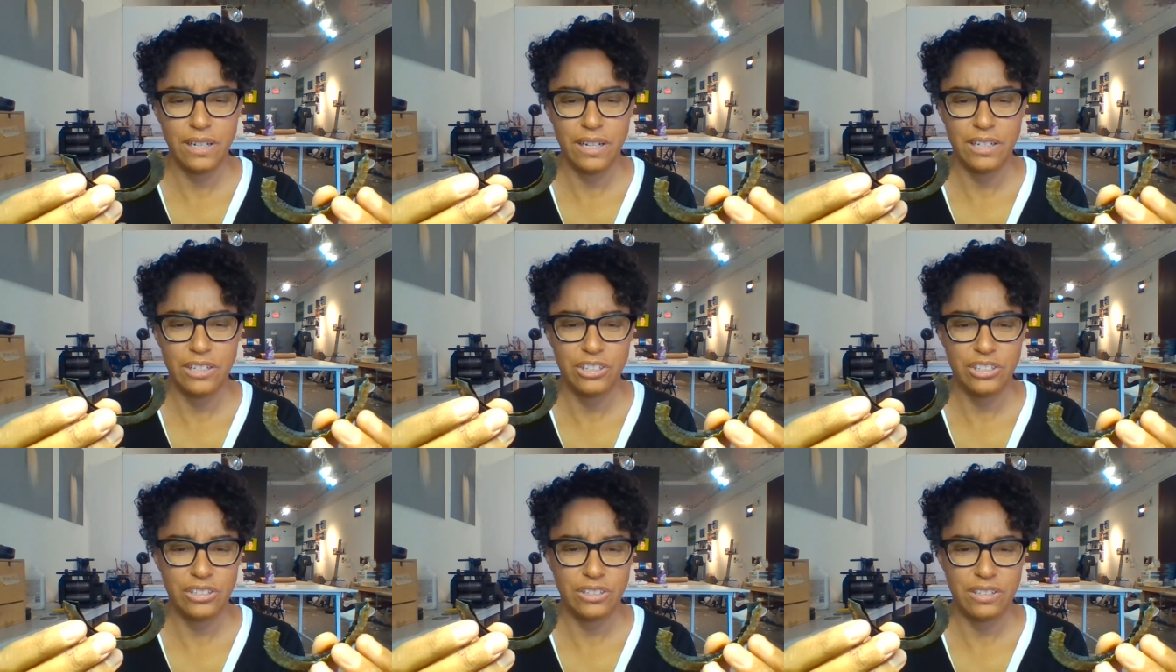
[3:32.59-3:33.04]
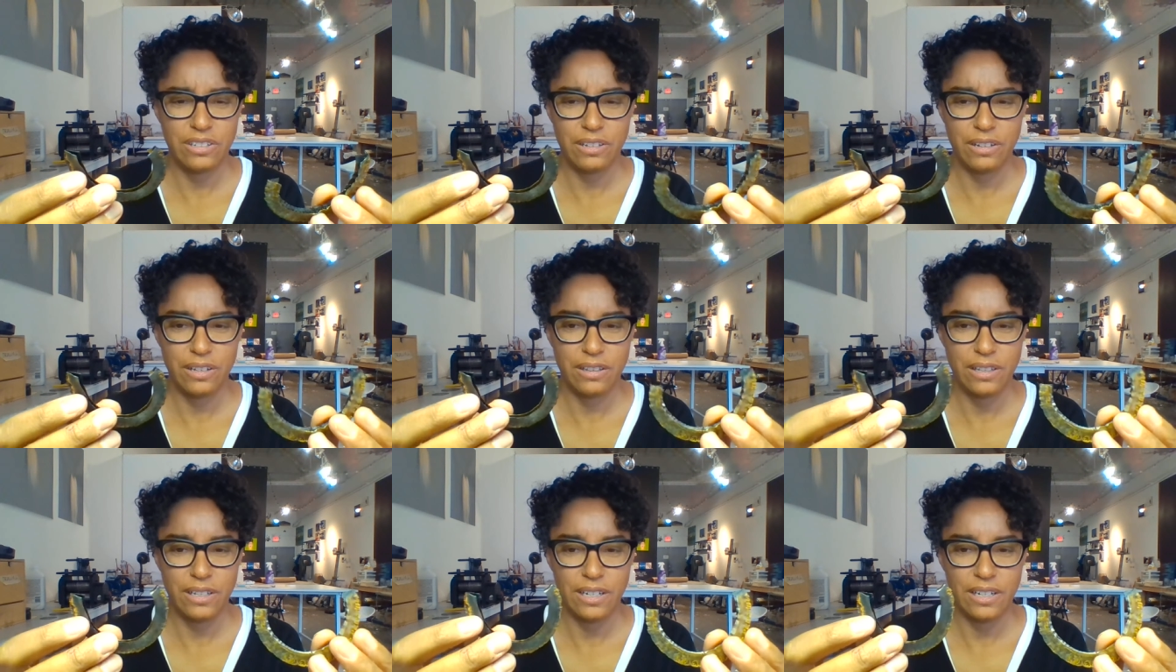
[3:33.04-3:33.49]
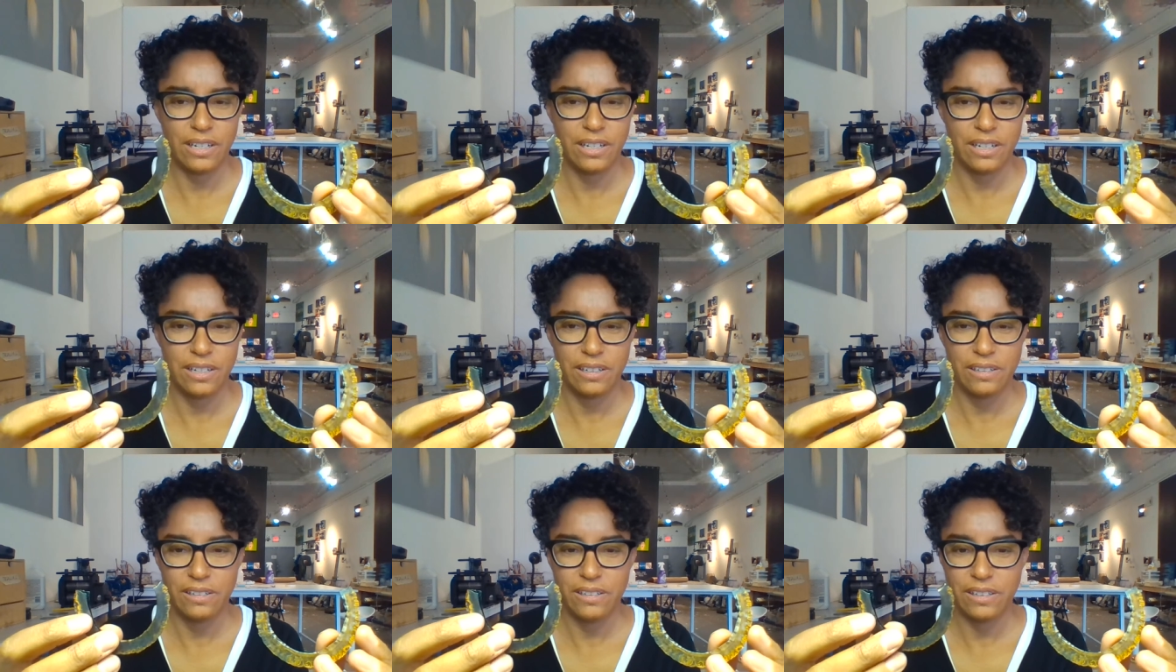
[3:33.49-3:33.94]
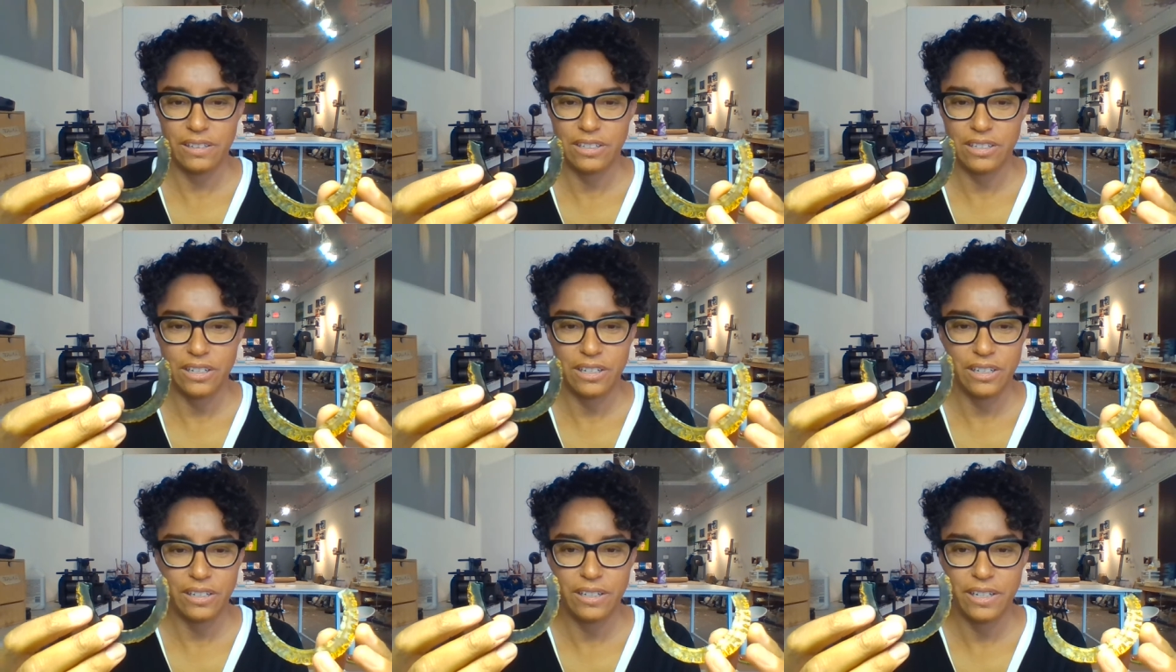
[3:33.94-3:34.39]
I just thought they kind of
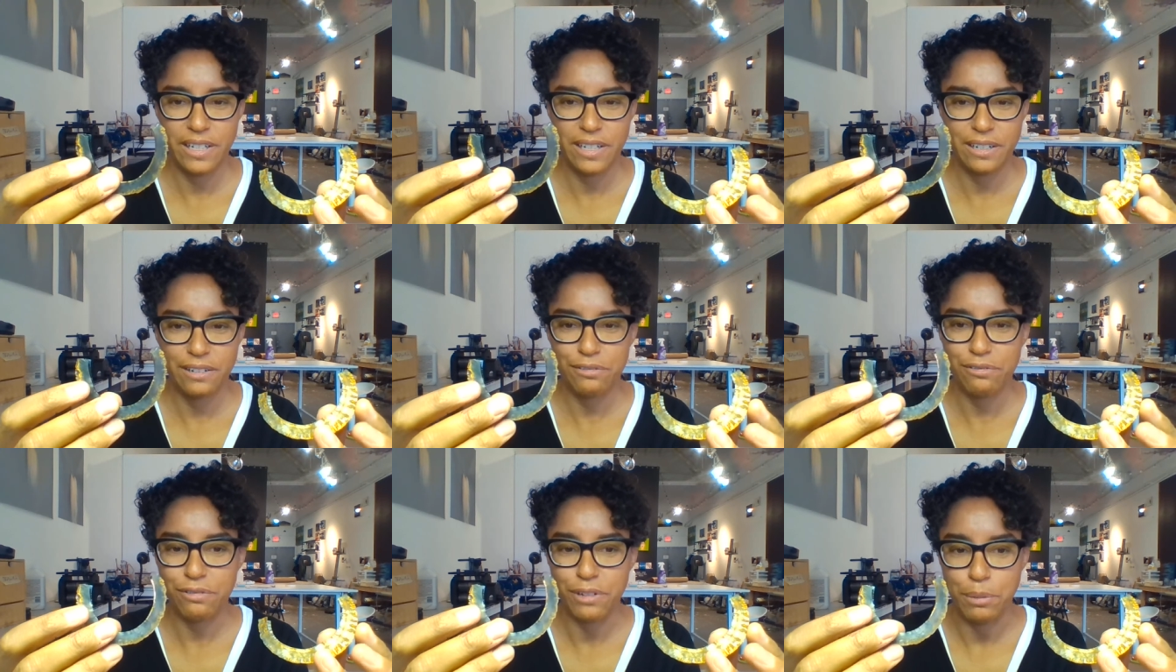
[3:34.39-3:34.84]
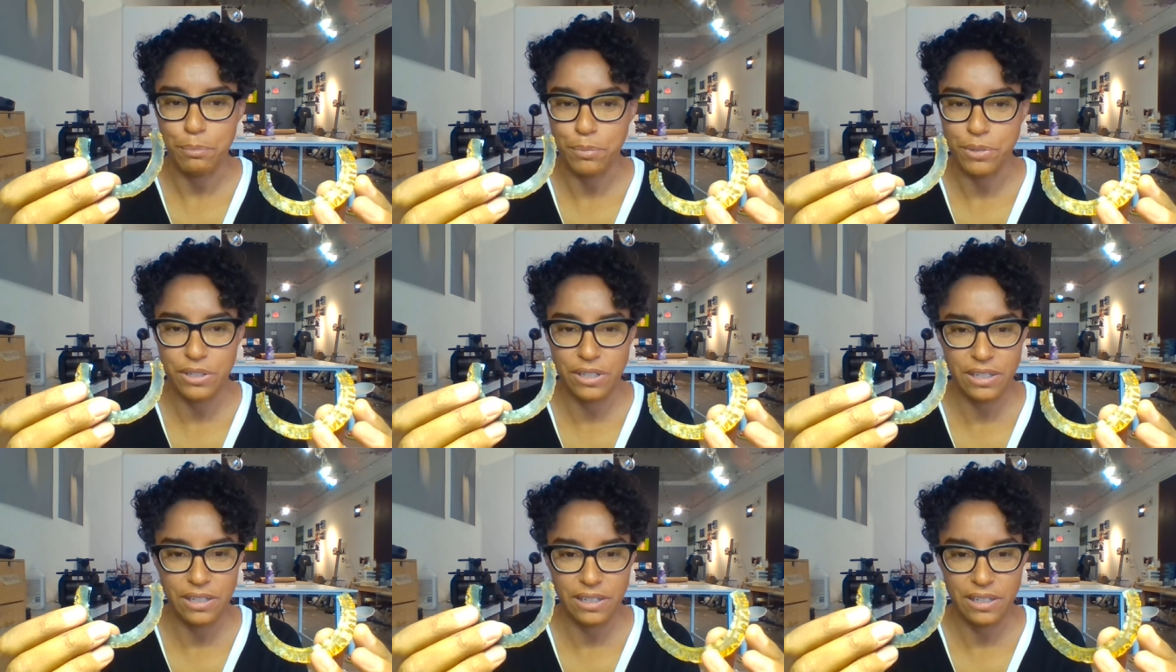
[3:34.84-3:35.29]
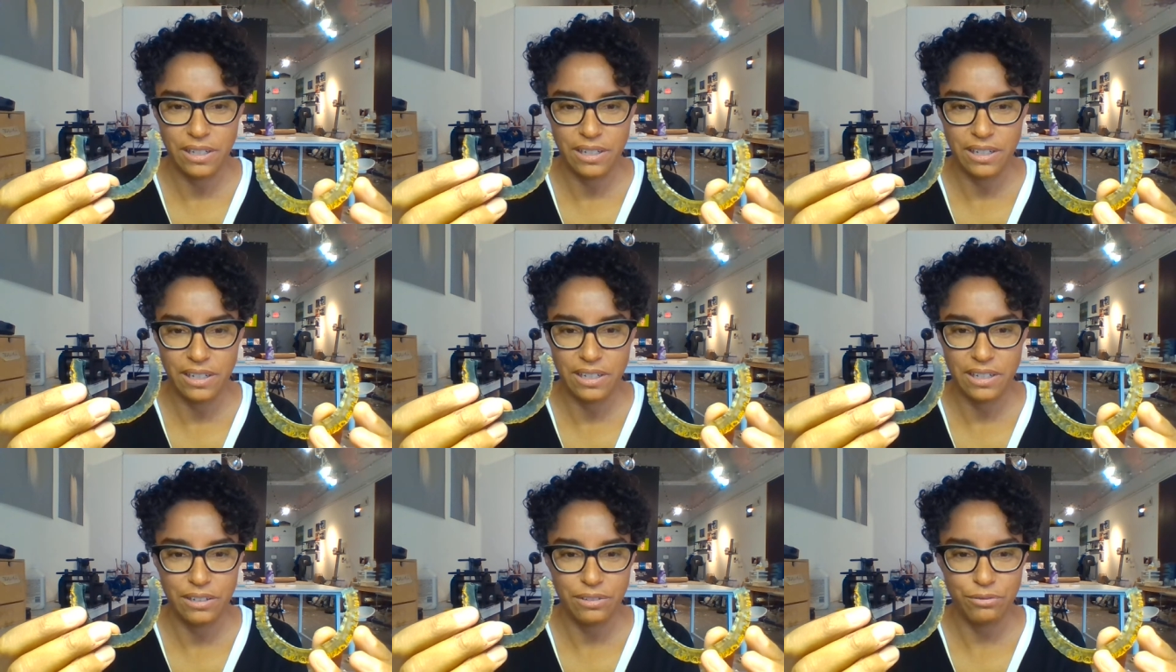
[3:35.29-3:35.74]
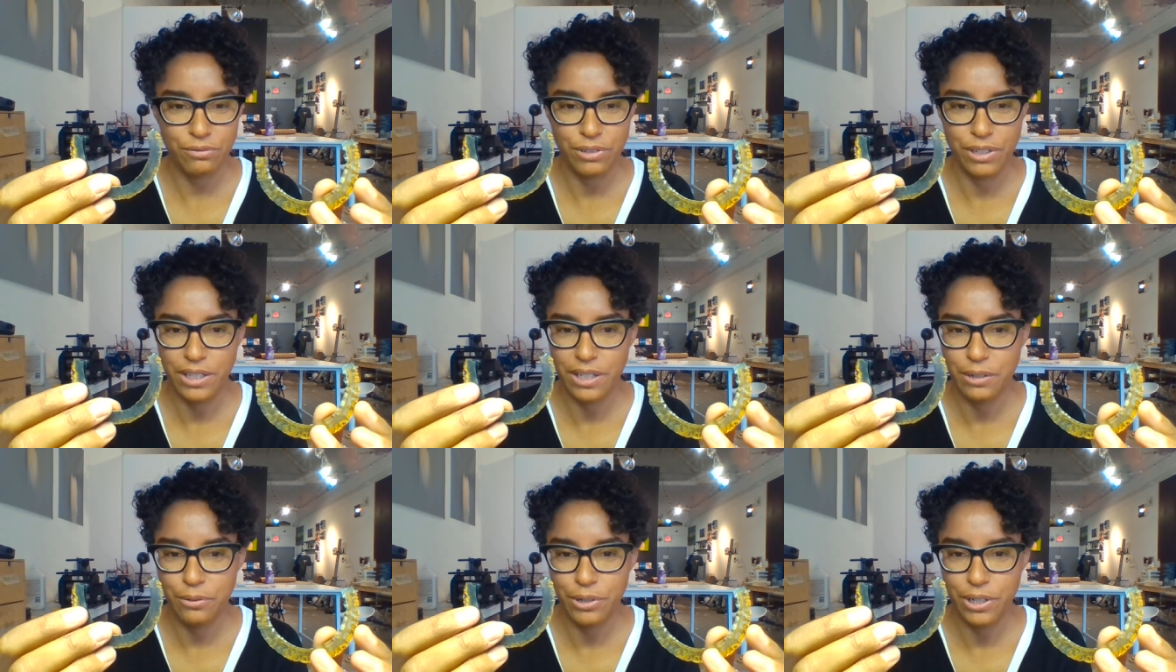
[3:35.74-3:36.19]
looked ugly and flimsy, and I didn't
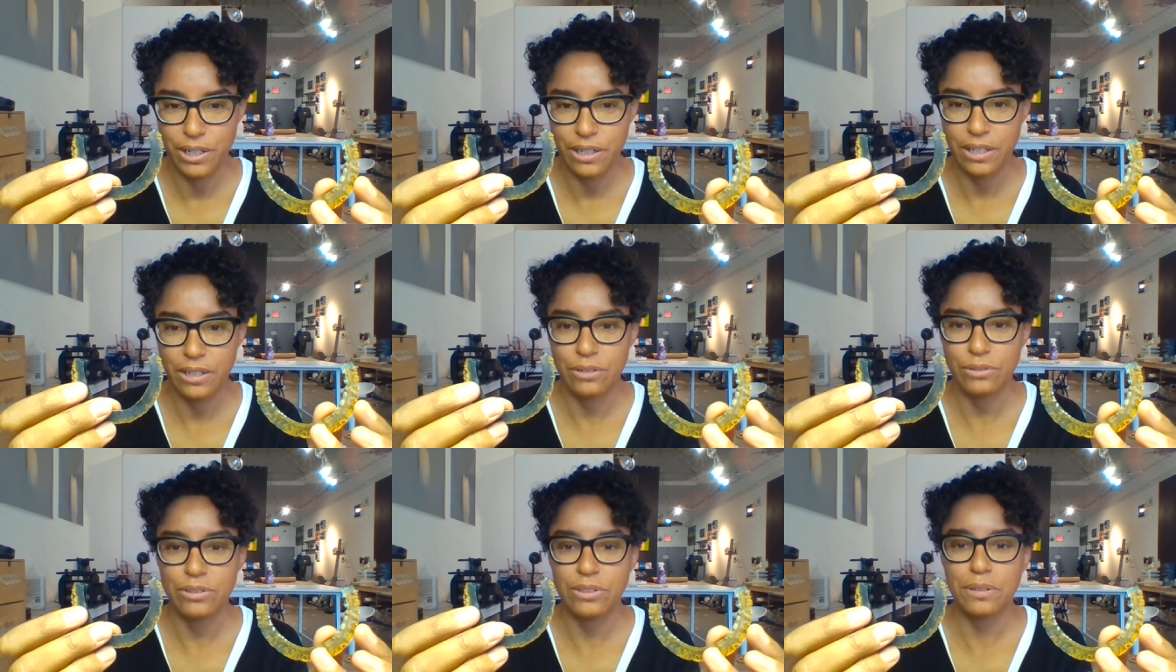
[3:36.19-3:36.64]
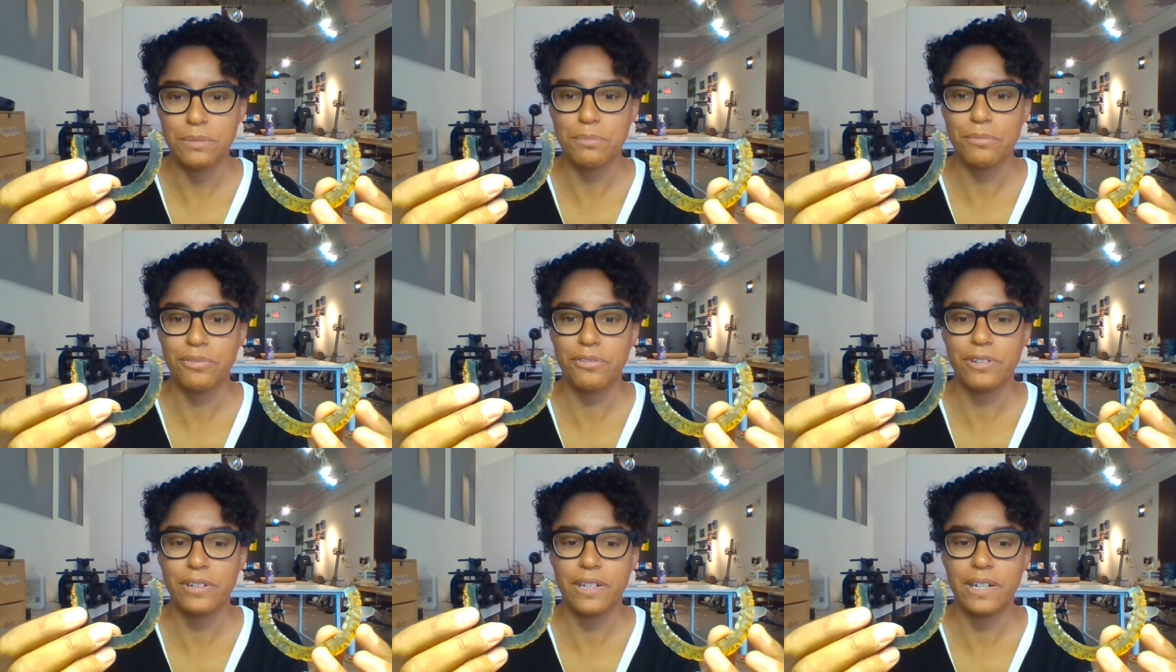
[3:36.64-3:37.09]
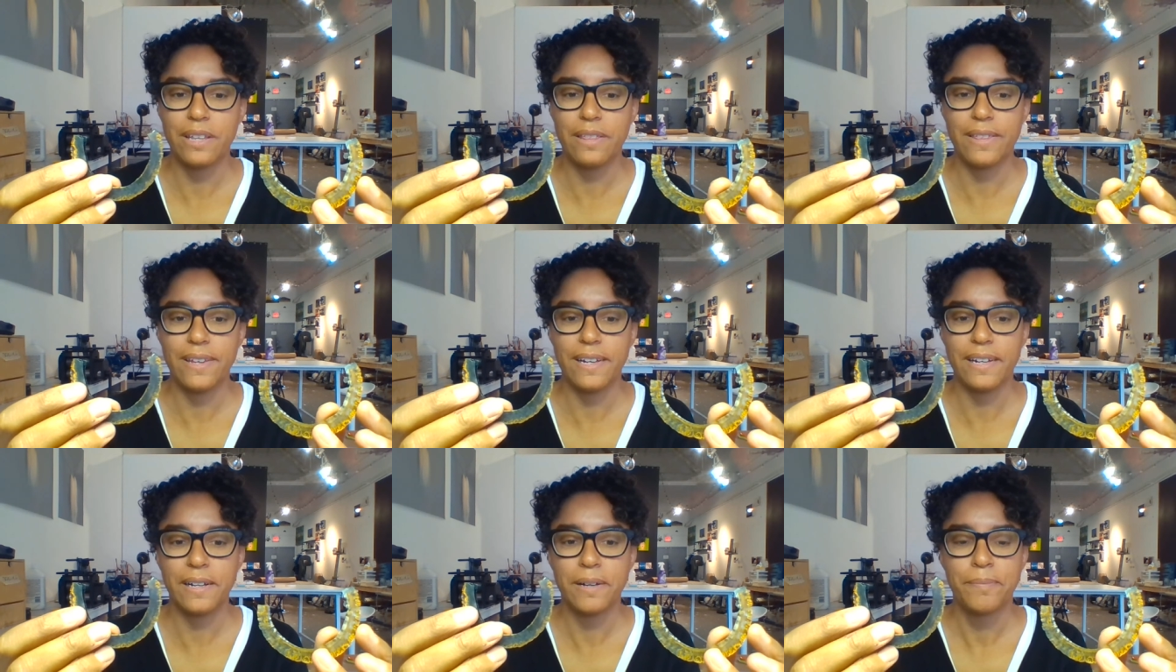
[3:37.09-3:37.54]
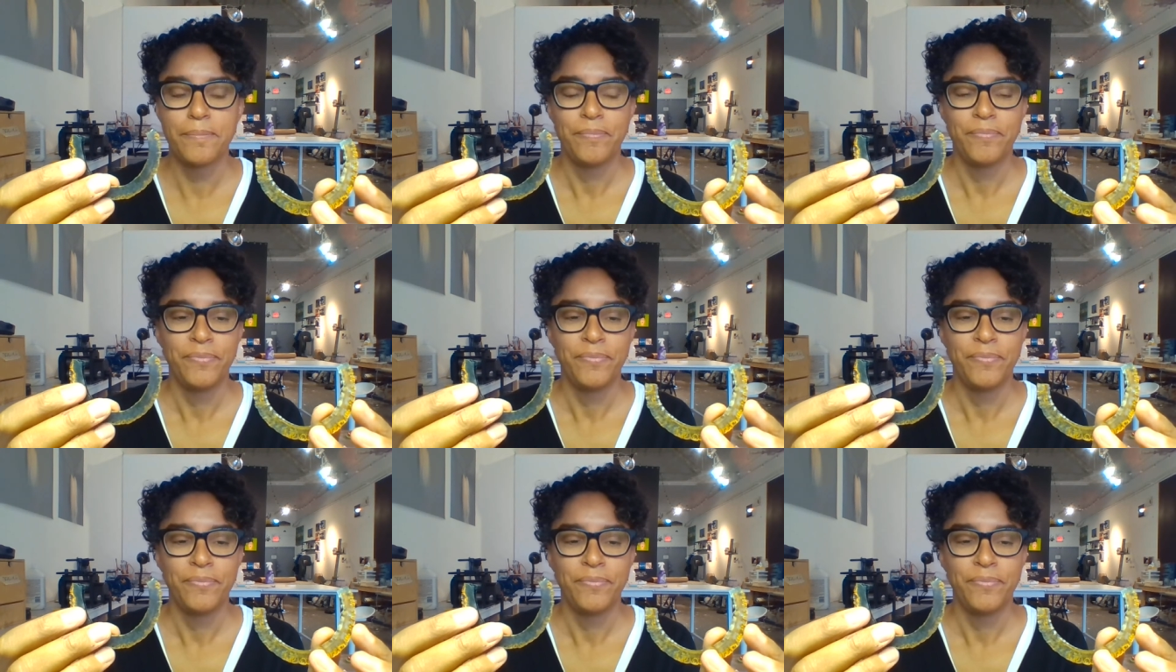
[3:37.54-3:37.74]
really want to use them for anything.